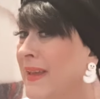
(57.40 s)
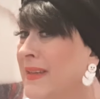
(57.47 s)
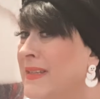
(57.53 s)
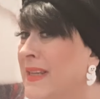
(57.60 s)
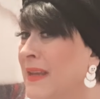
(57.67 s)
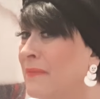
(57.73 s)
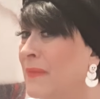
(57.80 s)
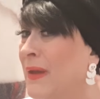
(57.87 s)

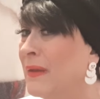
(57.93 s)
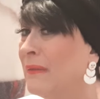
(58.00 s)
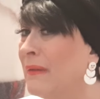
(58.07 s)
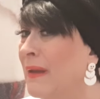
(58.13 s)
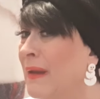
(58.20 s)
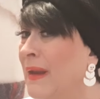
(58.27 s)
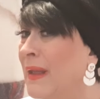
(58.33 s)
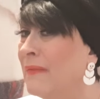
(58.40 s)
Temu,
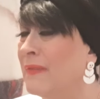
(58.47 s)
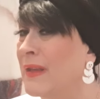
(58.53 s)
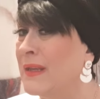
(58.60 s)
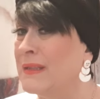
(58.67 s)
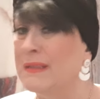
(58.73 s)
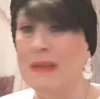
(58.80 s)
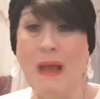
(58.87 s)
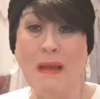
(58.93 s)
I love
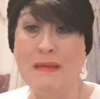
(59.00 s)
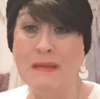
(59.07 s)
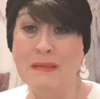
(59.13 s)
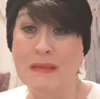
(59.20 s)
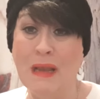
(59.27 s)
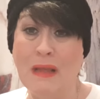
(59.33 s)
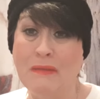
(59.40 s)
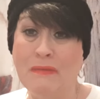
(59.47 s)
these. I
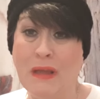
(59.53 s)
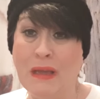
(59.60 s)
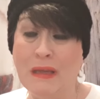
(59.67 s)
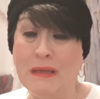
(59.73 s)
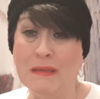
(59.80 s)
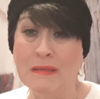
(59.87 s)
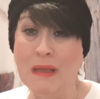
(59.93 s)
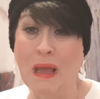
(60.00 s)
just love
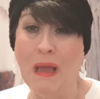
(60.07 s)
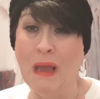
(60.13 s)
these.